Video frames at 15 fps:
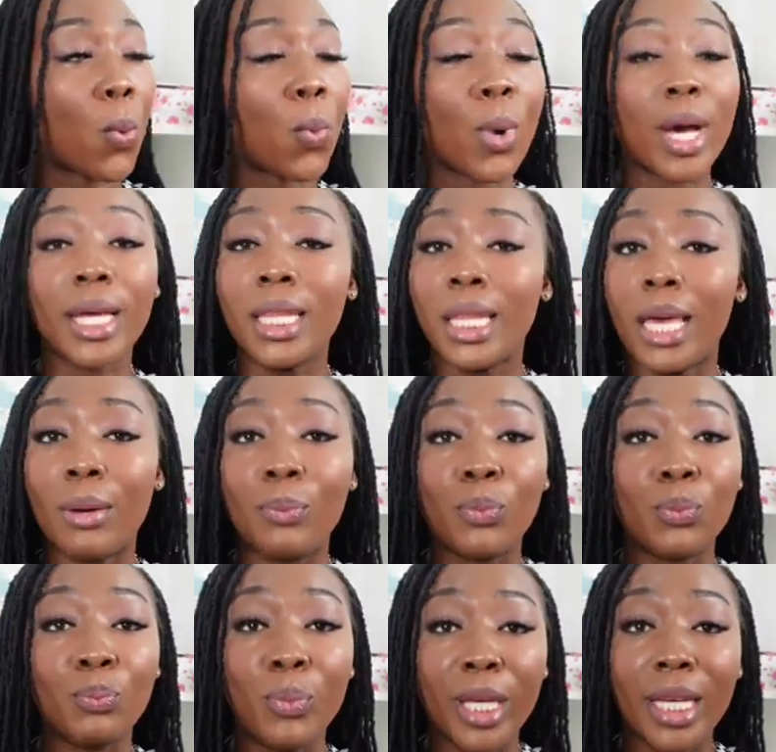One, they
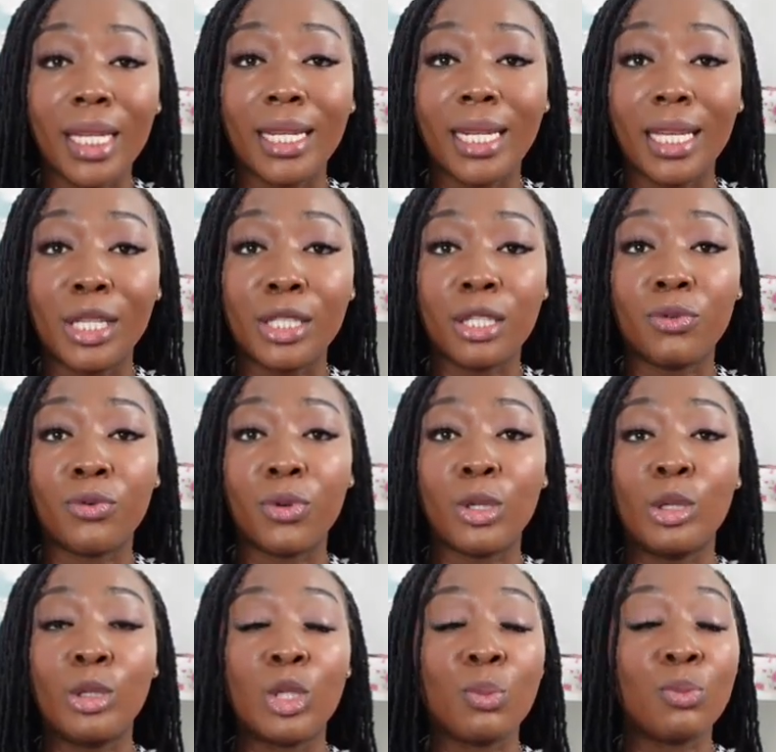are making it easier for
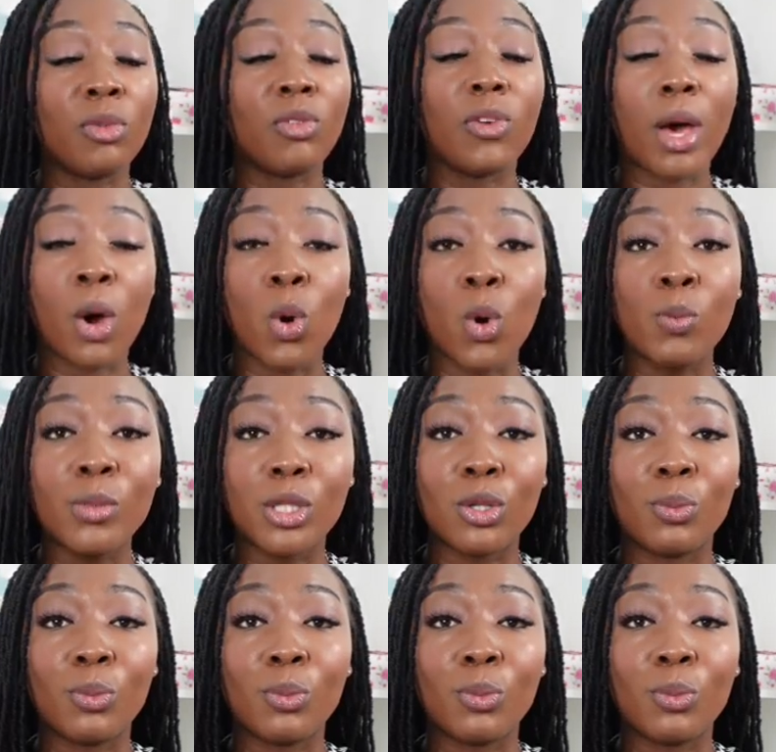you to move homes,